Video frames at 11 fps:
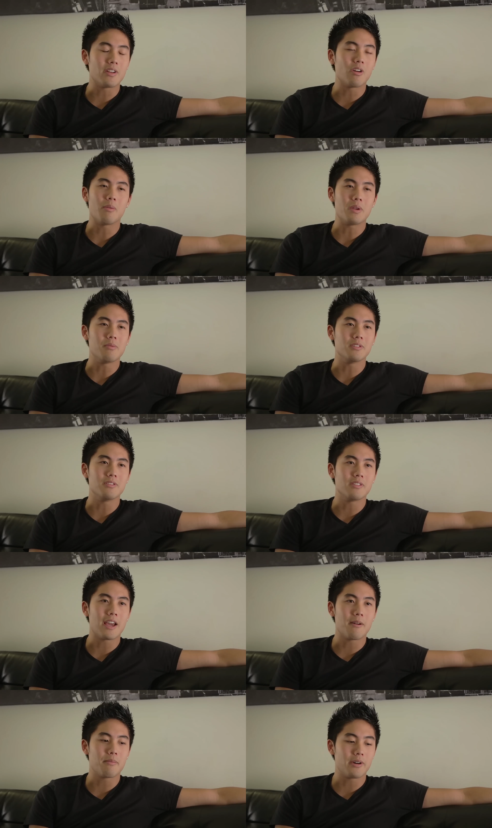even know how people do
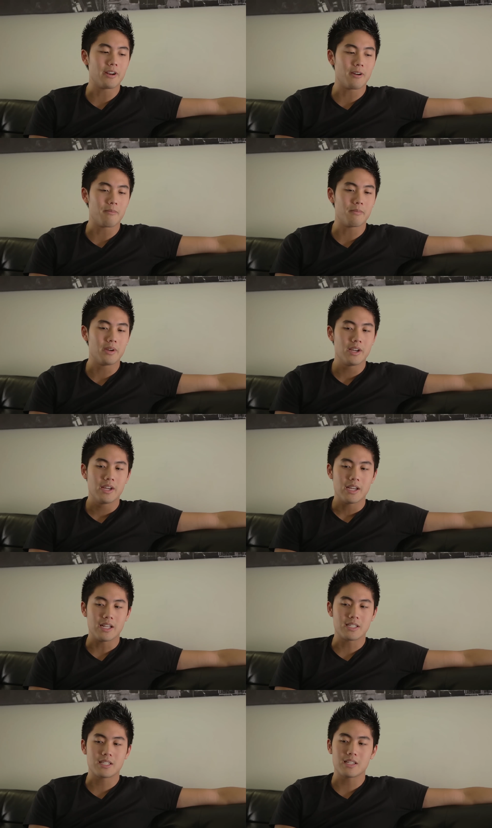that, but
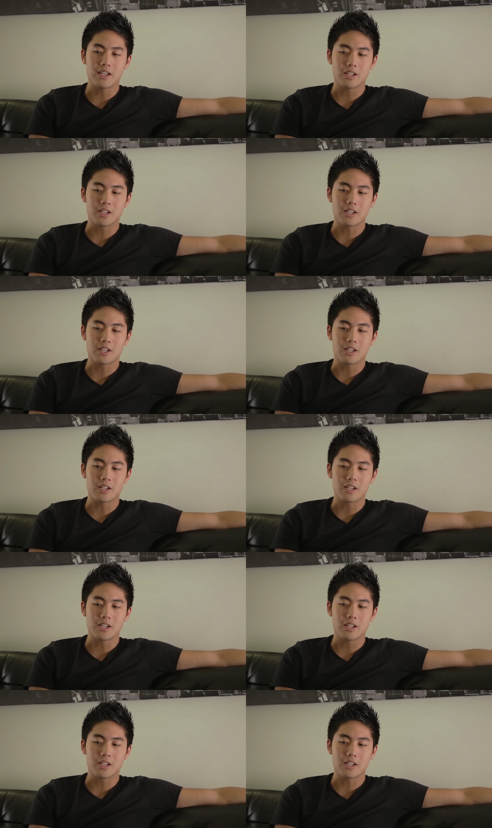it's